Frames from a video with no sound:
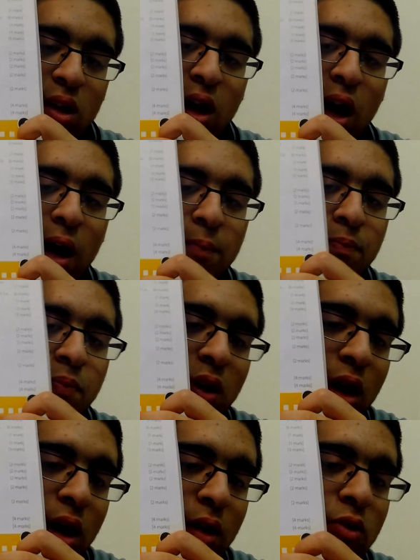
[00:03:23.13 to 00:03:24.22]

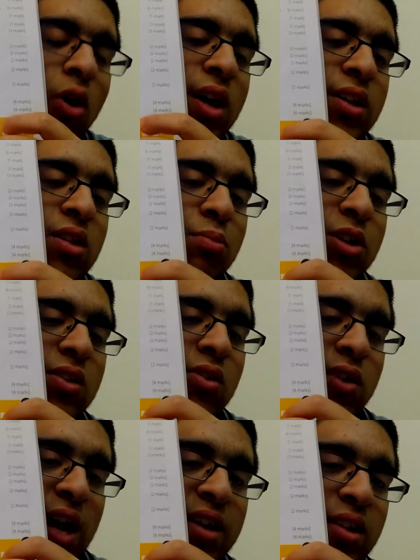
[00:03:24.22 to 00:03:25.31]
Not end of the book,
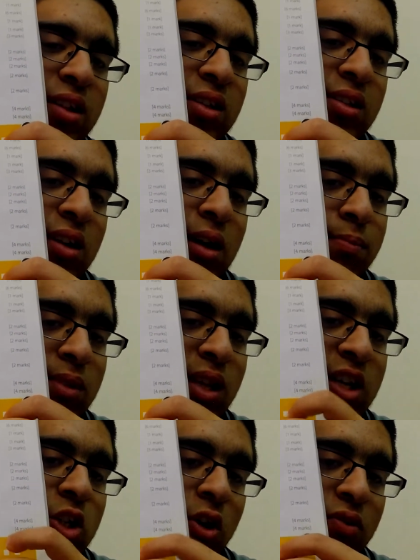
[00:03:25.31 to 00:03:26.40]
sorry, end of this
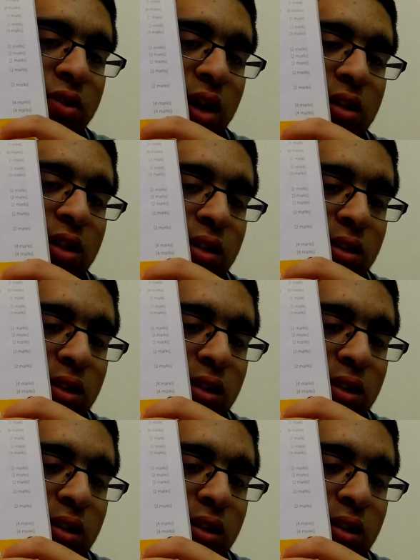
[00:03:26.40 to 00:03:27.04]
section. After that, there's